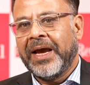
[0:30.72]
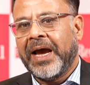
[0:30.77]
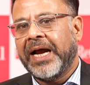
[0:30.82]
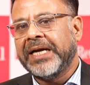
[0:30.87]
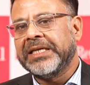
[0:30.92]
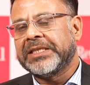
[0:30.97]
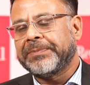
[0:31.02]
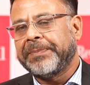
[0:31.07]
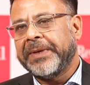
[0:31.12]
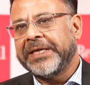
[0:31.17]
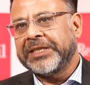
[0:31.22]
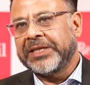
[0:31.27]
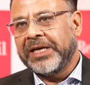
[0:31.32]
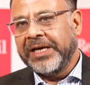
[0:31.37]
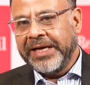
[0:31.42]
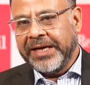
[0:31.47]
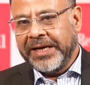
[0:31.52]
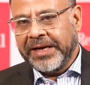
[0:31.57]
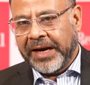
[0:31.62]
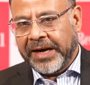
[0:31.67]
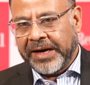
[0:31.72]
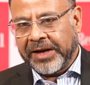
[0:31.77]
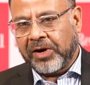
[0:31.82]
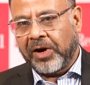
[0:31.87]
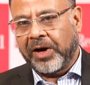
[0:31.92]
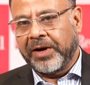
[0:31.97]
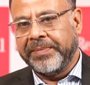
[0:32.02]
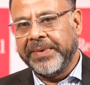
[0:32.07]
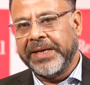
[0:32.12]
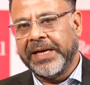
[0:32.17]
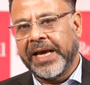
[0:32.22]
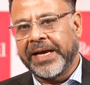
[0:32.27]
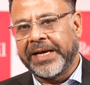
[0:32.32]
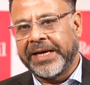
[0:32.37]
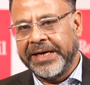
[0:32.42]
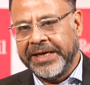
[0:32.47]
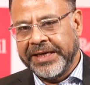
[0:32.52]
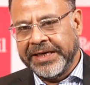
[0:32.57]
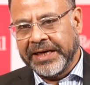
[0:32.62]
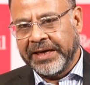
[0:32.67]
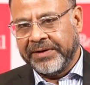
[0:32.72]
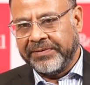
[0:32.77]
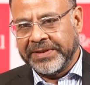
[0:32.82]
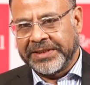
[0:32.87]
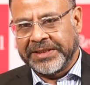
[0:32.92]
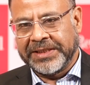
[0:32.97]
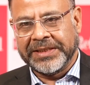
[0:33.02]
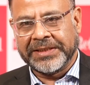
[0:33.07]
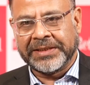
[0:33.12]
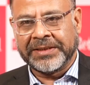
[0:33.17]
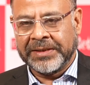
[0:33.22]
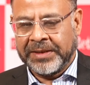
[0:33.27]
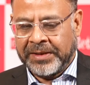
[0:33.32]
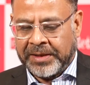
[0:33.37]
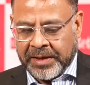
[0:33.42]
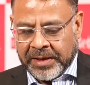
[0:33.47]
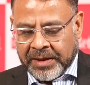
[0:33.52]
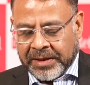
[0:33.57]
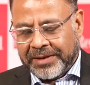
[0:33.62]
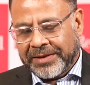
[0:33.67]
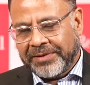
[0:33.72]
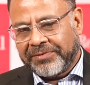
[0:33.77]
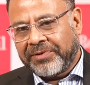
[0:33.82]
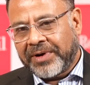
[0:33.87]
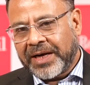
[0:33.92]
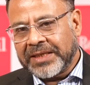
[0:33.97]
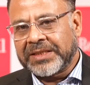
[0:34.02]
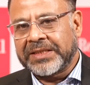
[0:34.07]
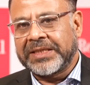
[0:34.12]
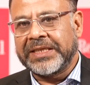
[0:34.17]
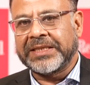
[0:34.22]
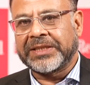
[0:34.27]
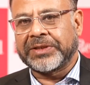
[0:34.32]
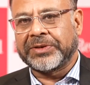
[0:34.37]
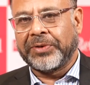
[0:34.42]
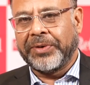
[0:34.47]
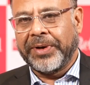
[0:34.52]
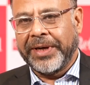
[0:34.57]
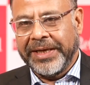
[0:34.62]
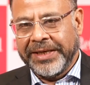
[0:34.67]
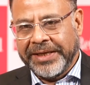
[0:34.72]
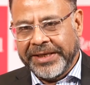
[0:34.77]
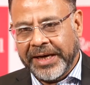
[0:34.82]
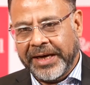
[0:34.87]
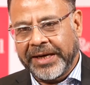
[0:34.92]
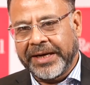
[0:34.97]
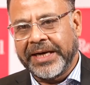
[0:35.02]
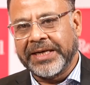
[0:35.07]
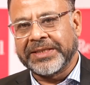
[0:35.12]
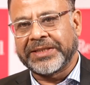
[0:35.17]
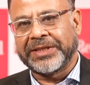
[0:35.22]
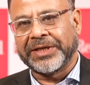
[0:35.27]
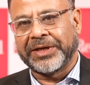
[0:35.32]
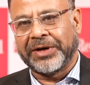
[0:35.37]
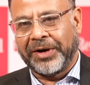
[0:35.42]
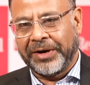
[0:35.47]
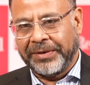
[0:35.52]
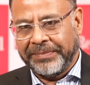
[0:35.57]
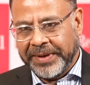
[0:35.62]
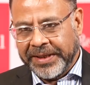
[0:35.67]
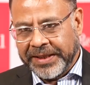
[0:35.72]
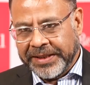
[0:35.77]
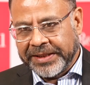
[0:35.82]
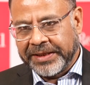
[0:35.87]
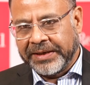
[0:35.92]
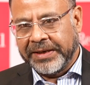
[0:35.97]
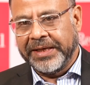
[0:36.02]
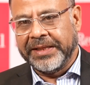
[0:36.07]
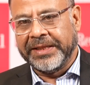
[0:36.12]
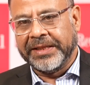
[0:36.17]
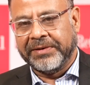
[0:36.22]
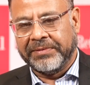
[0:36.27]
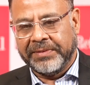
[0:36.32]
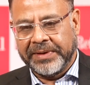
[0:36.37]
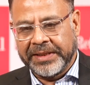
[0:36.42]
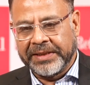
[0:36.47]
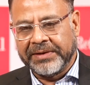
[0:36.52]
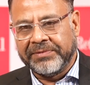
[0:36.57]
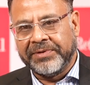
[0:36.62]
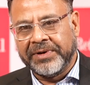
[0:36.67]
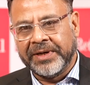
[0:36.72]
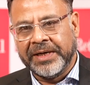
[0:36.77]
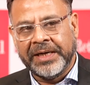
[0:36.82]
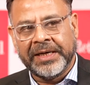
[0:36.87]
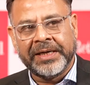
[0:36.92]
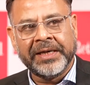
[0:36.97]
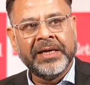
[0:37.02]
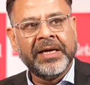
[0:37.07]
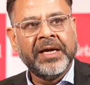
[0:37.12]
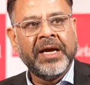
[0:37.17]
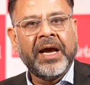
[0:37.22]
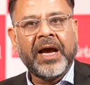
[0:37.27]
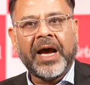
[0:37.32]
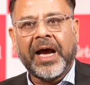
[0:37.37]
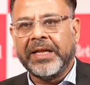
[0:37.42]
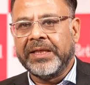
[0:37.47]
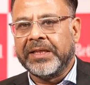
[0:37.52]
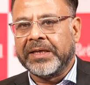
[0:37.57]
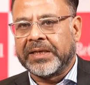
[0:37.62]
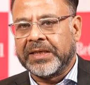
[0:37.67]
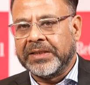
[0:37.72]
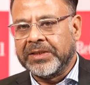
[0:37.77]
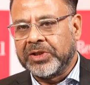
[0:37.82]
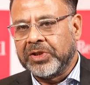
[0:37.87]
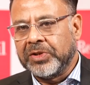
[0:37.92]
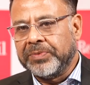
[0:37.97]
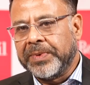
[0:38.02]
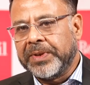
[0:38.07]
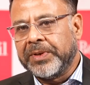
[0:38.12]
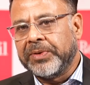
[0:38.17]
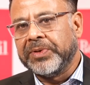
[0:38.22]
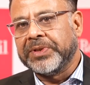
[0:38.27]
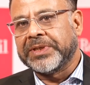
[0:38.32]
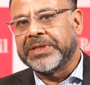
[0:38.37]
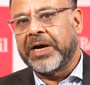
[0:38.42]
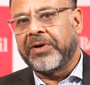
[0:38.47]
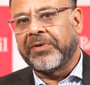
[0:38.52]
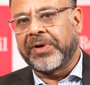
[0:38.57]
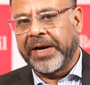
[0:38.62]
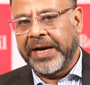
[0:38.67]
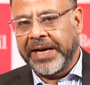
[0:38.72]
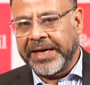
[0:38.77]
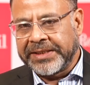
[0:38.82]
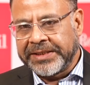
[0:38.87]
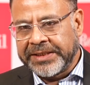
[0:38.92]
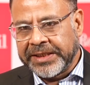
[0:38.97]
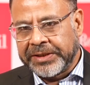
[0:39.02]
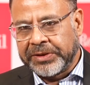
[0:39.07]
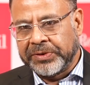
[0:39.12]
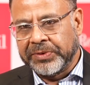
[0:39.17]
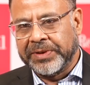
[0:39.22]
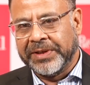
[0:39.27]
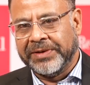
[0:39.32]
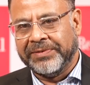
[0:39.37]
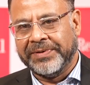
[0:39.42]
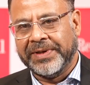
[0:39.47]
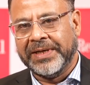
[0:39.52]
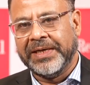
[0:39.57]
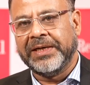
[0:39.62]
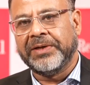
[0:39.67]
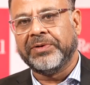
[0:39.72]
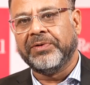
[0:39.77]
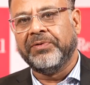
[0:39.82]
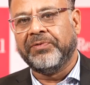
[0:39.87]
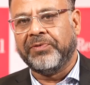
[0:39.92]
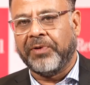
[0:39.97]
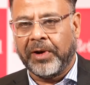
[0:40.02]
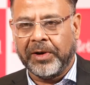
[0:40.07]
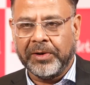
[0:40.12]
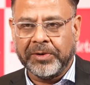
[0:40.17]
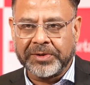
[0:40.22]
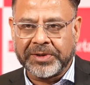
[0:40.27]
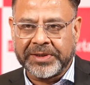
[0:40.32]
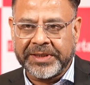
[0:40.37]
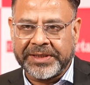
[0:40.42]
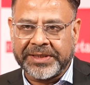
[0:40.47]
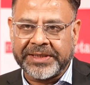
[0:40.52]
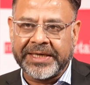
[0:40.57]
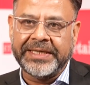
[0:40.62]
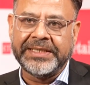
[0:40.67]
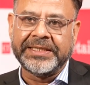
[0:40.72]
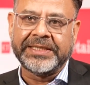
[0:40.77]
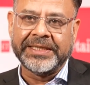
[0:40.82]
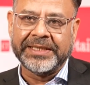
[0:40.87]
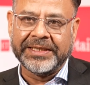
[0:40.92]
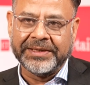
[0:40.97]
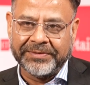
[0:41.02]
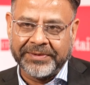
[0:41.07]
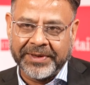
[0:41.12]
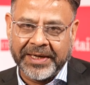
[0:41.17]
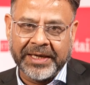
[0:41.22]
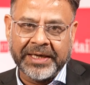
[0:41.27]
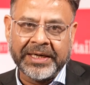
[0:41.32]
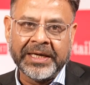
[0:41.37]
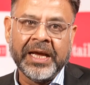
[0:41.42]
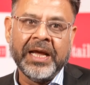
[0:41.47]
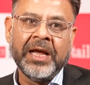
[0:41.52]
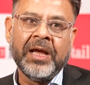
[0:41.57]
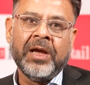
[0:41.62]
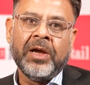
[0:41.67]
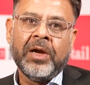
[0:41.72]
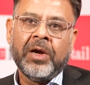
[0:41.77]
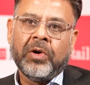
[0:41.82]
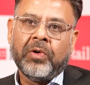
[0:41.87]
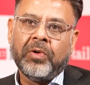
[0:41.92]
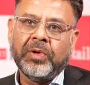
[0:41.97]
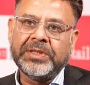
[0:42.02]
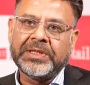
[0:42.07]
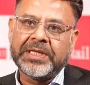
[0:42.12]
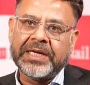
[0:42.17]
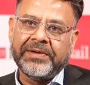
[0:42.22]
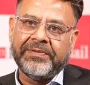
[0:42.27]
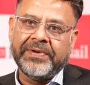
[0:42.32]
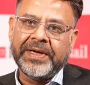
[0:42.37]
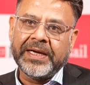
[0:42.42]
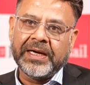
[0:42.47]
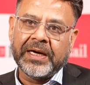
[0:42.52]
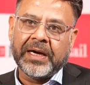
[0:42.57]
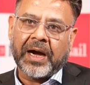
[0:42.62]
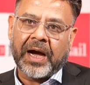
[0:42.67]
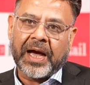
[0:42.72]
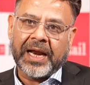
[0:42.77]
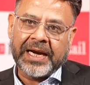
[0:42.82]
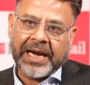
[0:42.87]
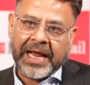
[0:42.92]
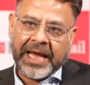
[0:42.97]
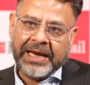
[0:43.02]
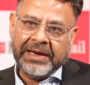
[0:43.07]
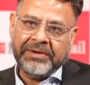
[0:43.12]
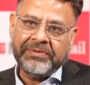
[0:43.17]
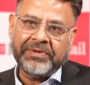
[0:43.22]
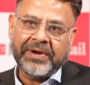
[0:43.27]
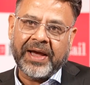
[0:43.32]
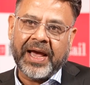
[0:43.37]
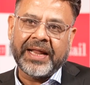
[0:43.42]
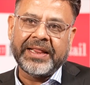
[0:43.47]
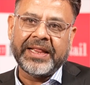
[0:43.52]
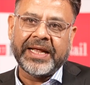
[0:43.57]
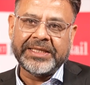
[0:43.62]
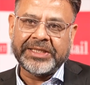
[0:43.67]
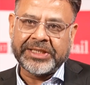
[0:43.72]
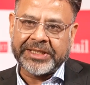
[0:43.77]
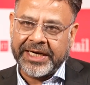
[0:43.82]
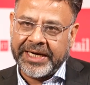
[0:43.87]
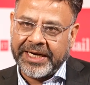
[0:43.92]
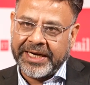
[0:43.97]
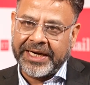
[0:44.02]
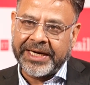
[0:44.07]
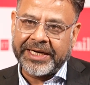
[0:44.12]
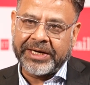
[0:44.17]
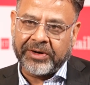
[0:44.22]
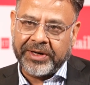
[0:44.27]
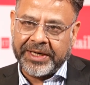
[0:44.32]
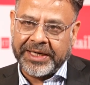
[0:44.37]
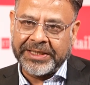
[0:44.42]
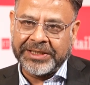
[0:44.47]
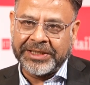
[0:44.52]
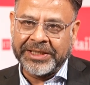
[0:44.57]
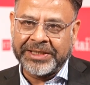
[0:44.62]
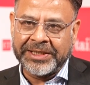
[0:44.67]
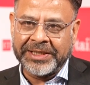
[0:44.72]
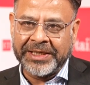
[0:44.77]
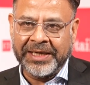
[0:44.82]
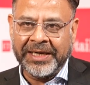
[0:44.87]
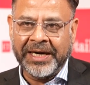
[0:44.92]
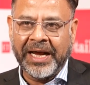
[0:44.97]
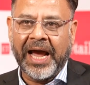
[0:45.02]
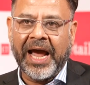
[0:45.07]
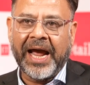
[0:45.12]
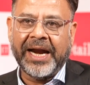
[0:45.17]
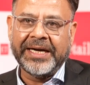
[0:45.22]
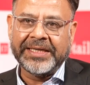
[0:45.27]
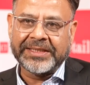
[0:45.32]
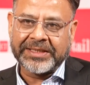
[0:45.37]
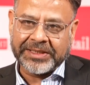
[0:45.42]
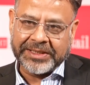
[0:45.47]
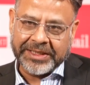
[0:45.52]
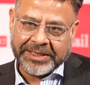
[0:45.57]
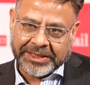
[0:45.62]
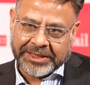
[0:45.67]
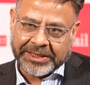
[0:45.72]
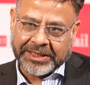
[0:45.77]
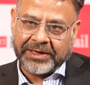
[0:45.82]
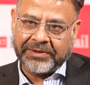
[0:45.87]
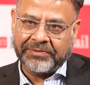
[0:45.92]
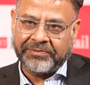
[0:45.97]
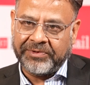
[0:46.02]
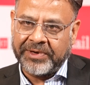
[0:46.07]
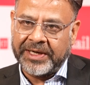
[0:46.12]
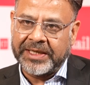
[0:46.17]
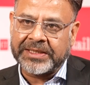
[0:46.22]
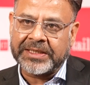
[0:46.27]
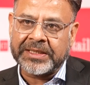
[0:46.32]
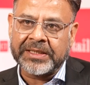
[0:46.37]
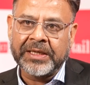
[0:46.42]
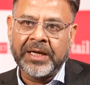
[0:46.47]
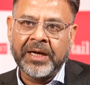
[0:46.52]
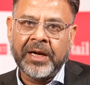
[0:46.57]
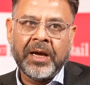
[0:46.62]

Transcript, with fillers: And especially in an economy like India, which is the fastest growing, youngest economy in the, in the, in the world, and the consumer who is now connected to the world, who follows the trends in the world, who is living a life and then sharing it on digital and it's digital first.